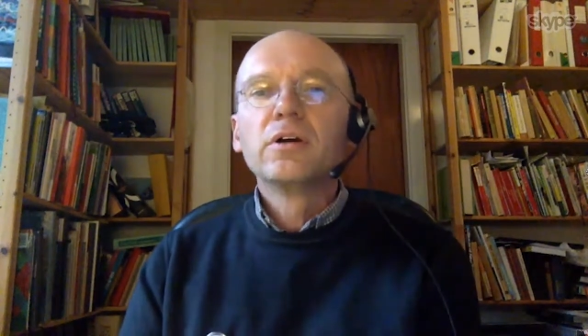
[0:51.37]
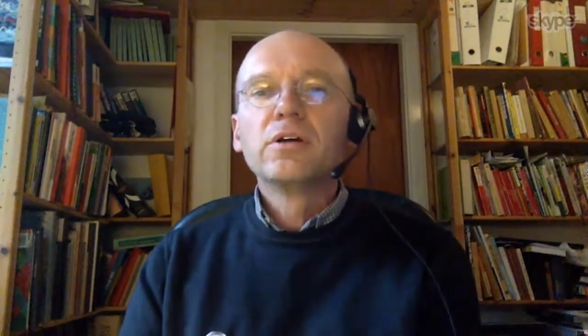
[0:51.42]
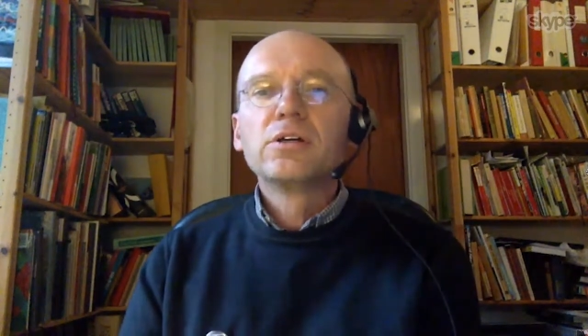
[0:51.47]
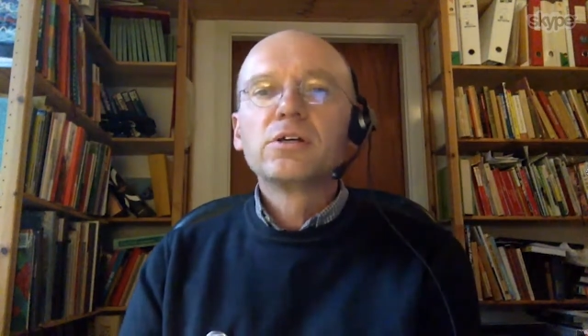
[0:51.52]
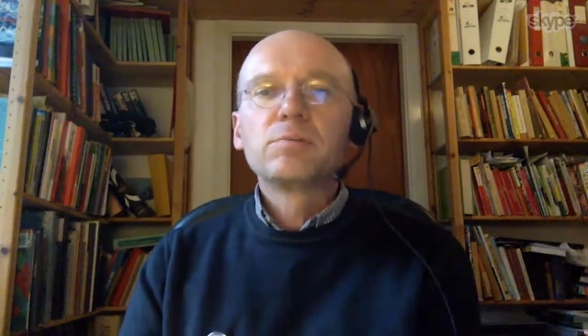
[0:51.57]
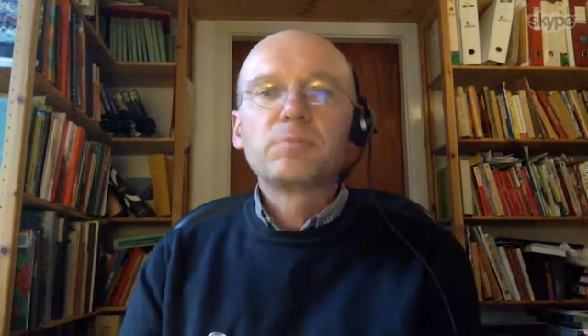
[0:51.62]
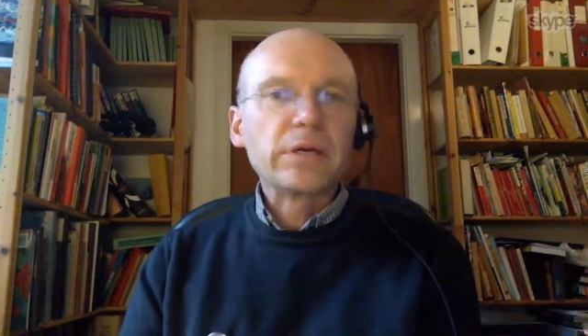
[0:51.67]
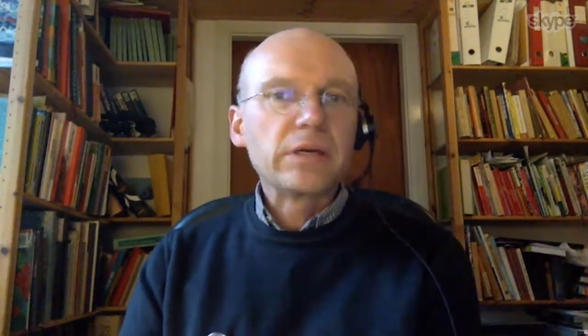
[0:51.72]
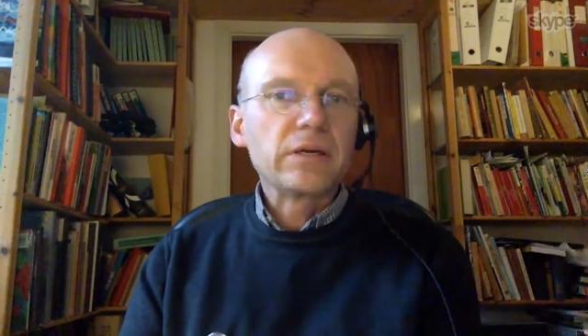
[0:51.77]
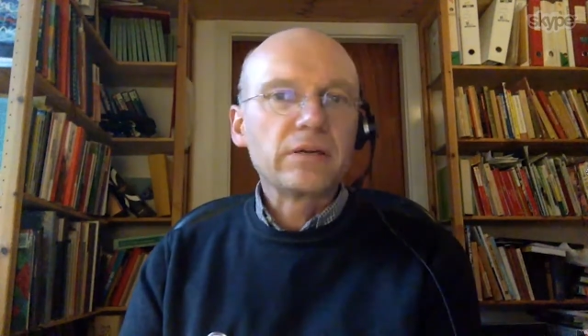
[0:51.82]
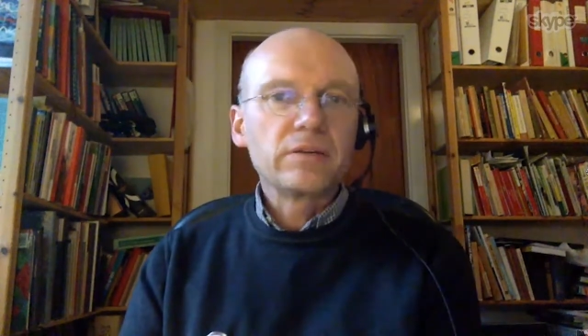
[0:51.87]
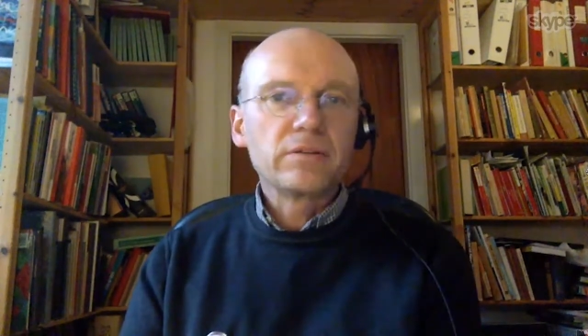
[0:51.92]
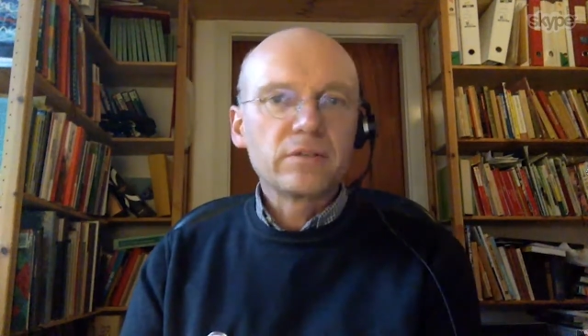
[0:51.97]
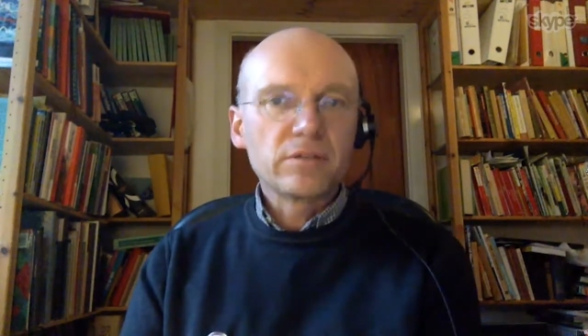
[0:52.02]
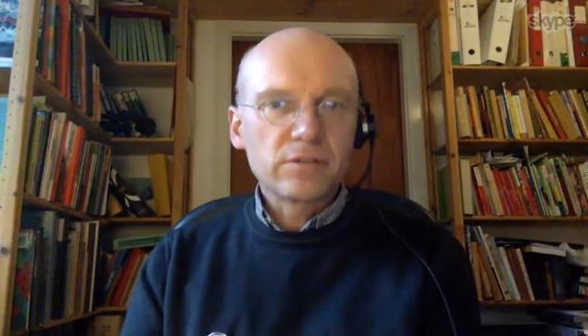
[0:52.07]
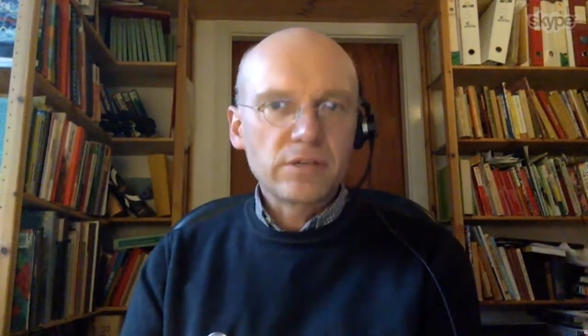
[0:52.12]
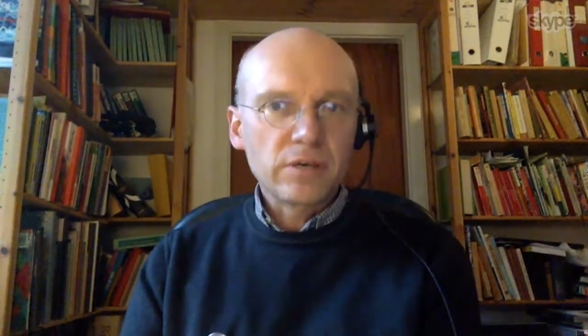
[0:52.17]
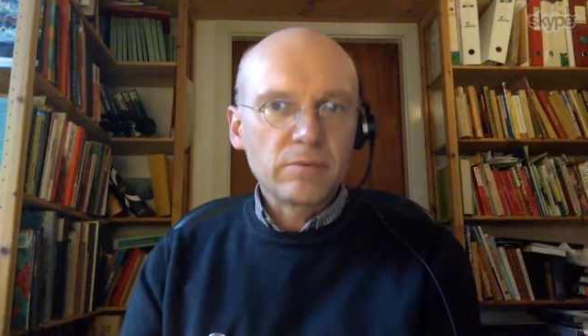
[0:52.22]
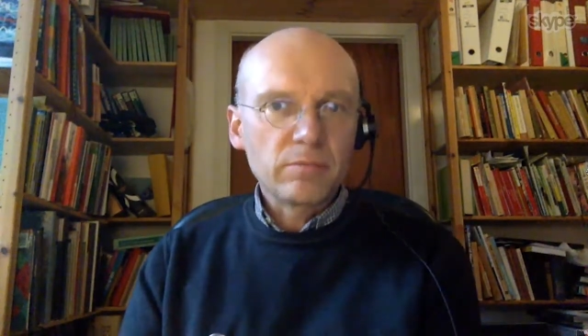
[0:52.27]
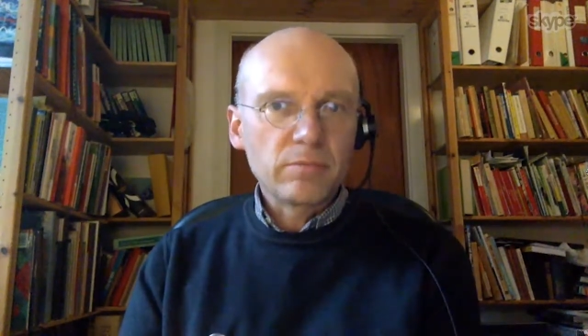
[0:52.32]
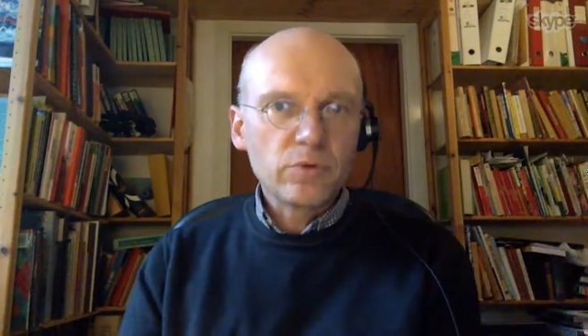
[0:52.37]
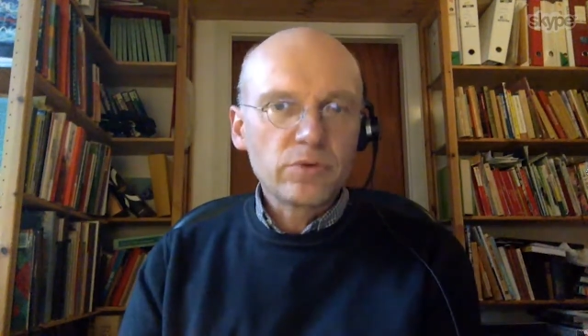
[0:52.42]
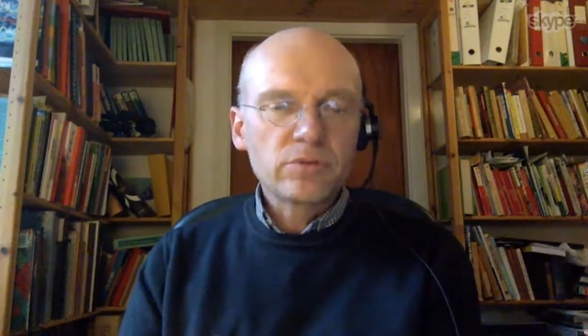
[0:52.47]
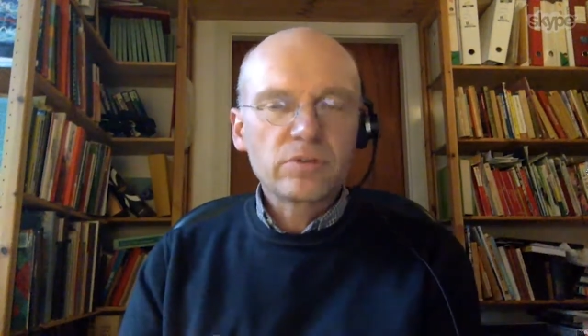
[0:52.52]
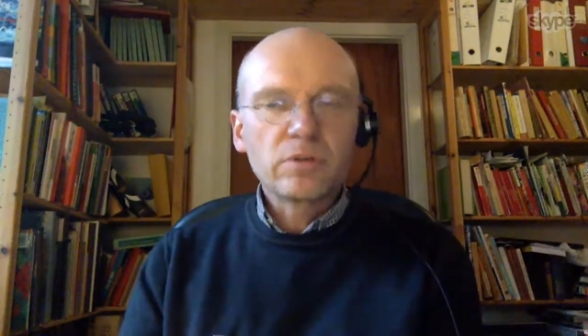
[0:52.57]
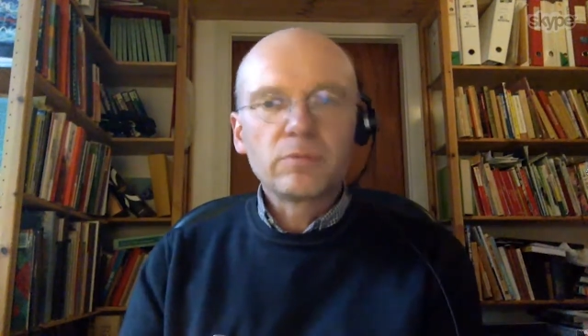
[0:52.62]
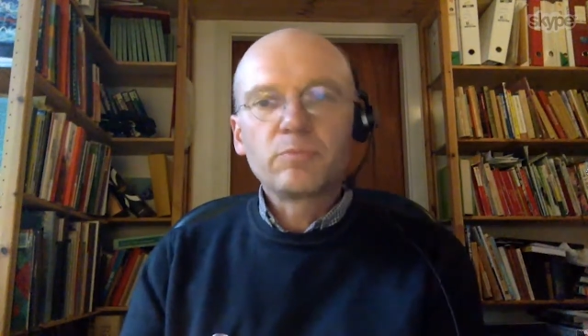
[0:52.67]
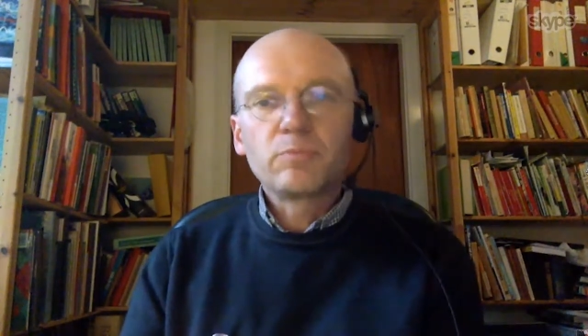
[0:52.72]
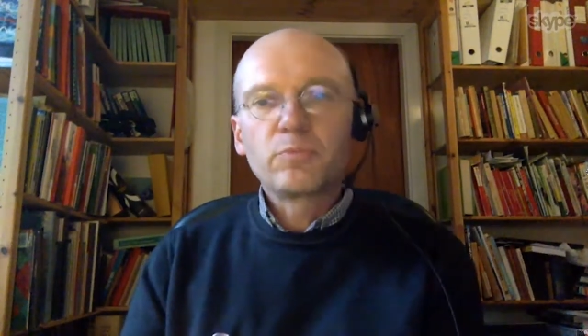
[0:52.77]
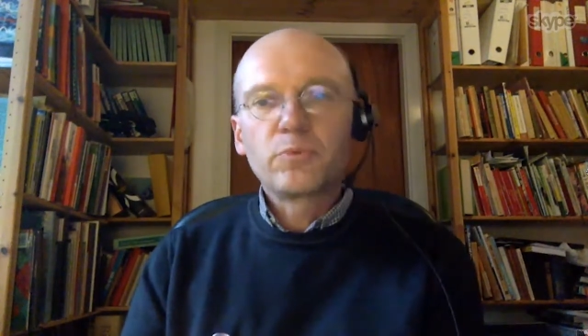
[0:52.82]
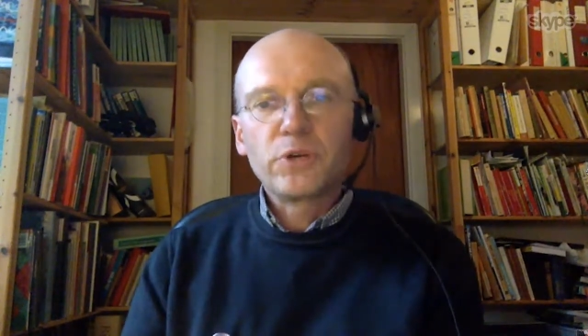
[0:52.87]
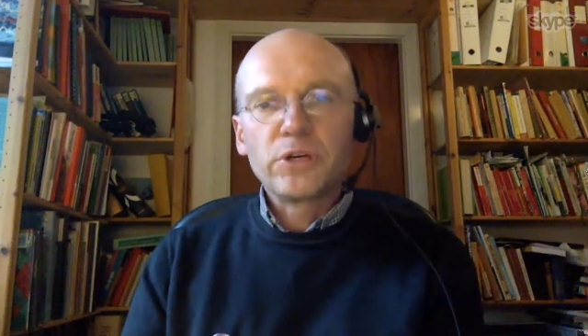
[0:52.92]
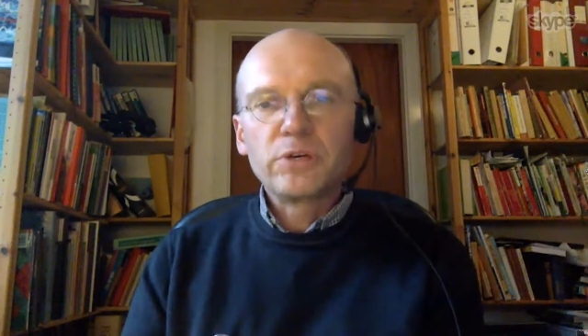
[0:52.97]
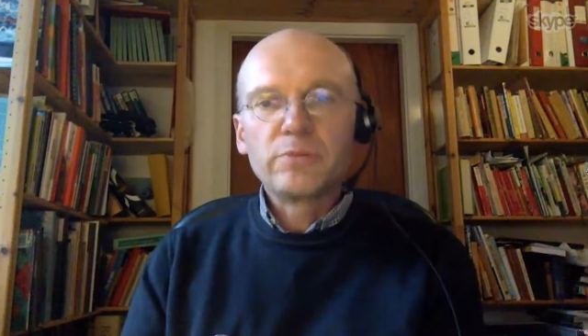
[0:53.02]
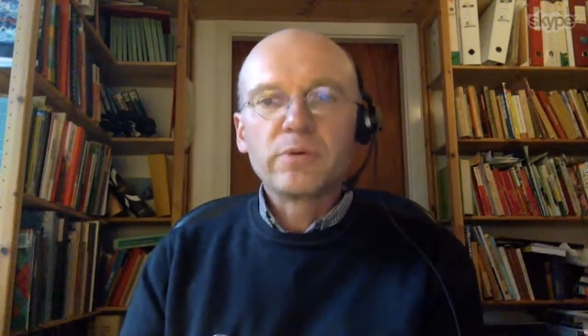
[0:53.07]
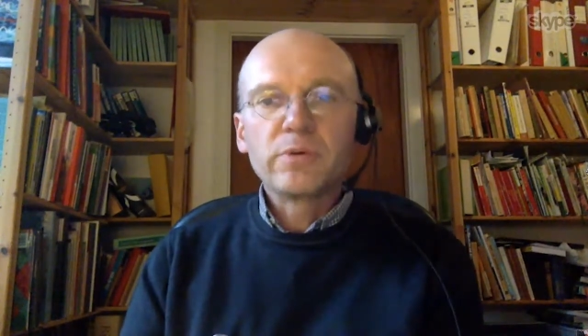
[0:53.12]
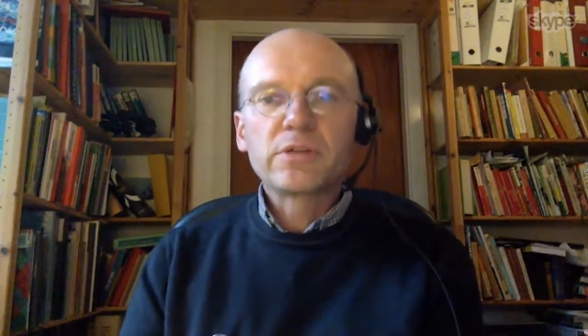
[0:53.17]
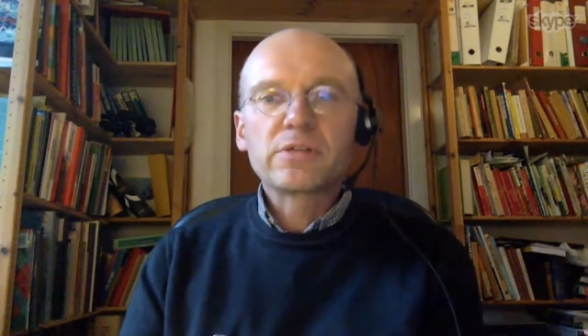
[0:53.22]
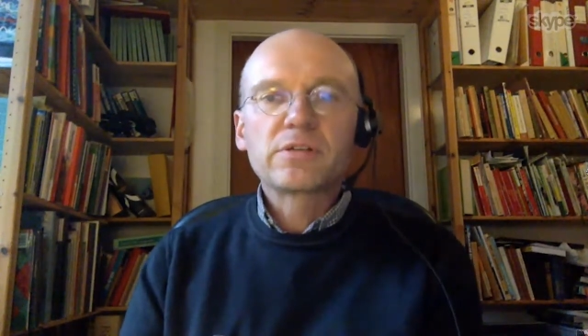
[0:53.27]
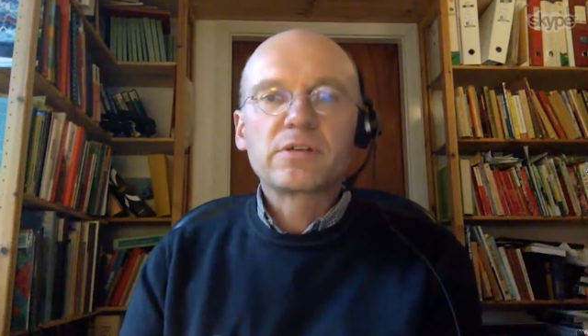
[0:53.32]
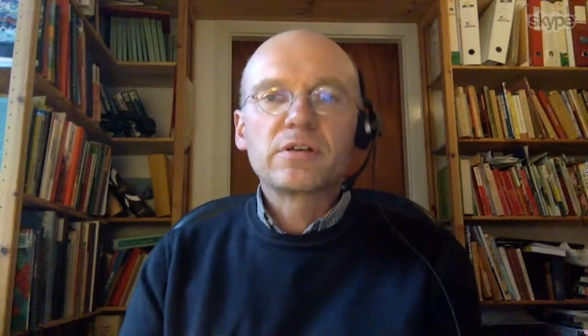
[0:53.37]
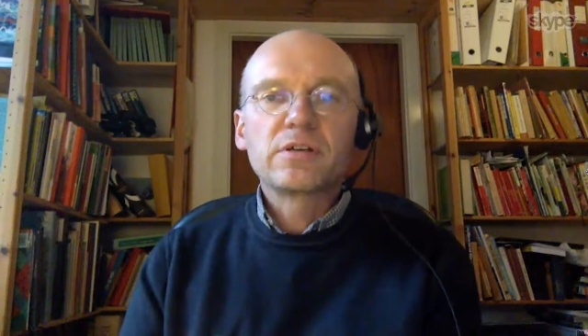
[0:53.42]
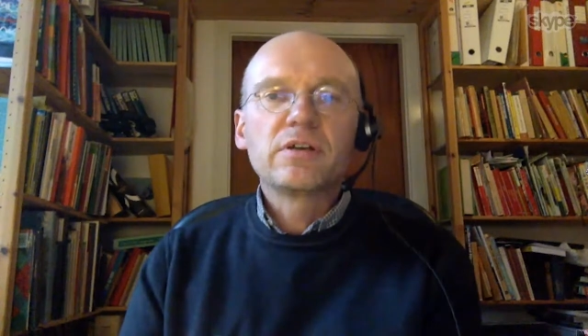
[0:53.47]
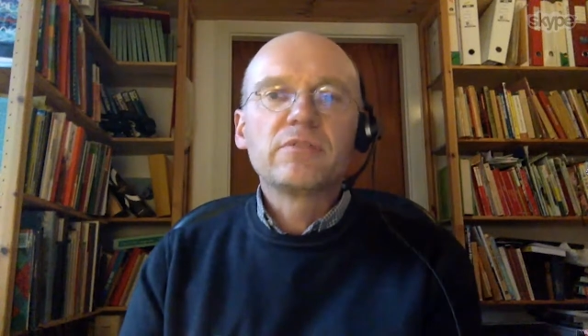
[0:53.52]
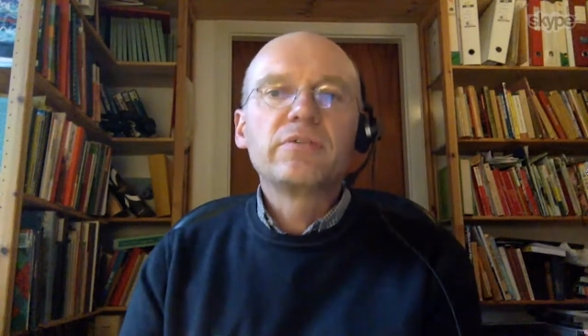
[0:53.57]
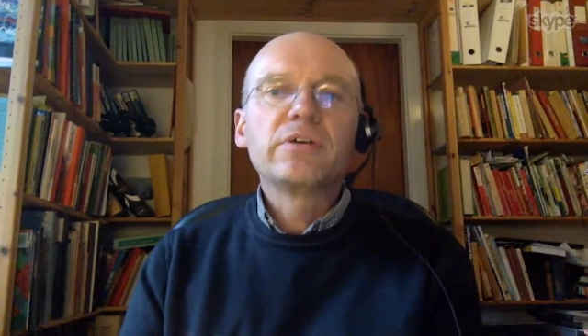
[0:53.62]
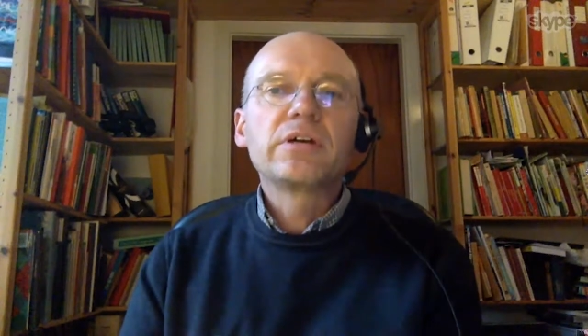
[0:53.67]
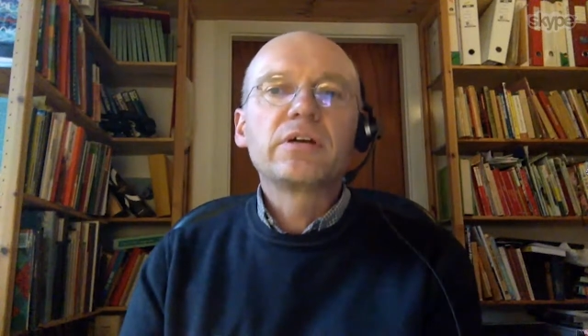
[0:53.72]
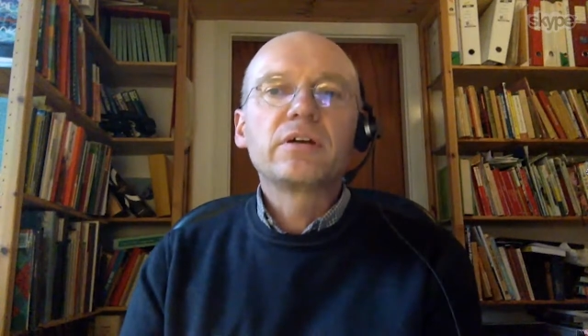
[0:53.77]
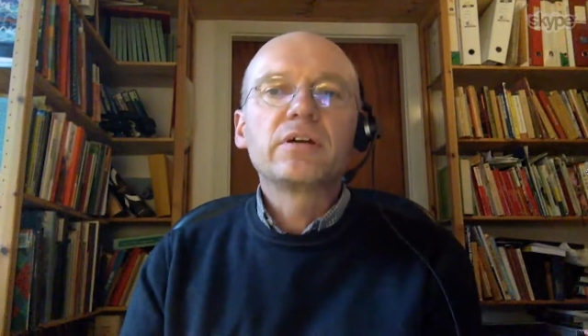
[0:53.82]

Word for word: speaking the same language and pretty much living